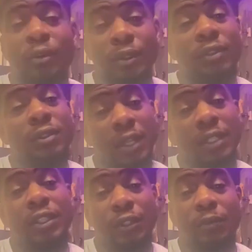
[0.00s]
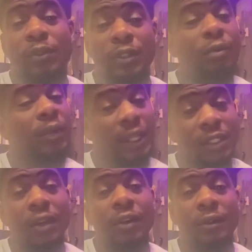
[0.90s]
you that their shit was dope when they
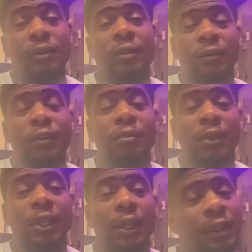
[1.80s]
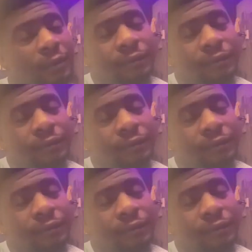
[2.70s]
saw you. You feel me? Like,